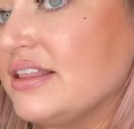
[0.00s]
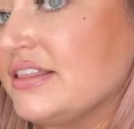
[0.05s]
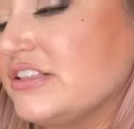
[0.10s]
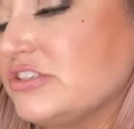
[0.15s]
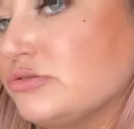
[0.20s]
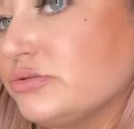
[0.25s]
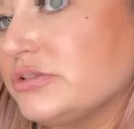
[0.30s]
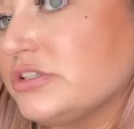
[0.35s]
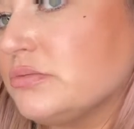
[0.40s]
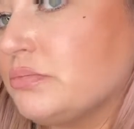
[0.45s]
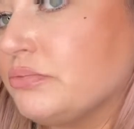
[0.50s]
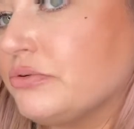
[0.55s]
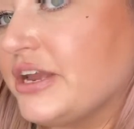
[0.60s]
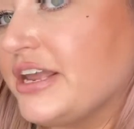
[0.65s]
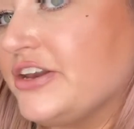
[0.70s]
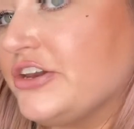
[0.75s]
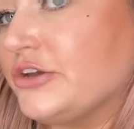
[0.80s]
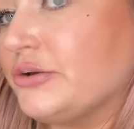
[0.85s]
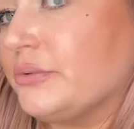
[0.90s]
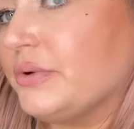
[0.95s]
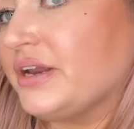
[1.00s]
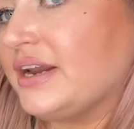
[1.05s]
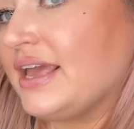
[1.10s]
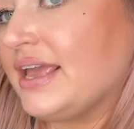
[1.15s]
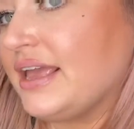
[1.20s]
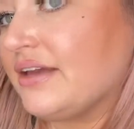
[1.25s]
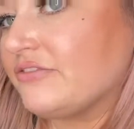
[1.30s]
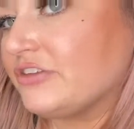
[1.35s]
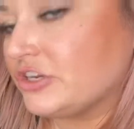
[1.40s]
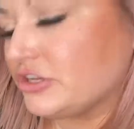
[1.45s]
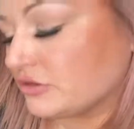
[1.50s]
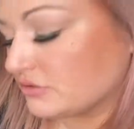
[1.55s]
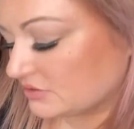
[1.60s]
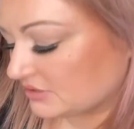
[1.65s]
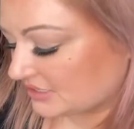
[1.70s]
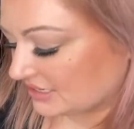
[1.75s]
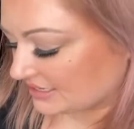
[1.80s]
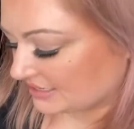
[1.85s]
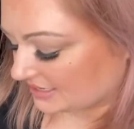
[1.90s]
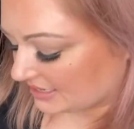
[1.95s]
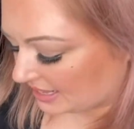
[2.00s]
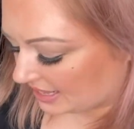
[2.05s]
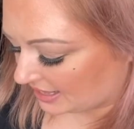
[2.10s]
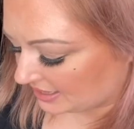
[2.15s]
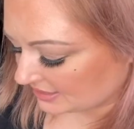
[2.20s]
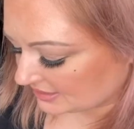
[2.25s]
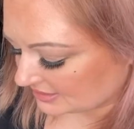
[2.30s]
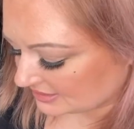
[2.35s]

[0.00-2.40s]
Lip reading: This one's a brand new one. I haven't used it yet.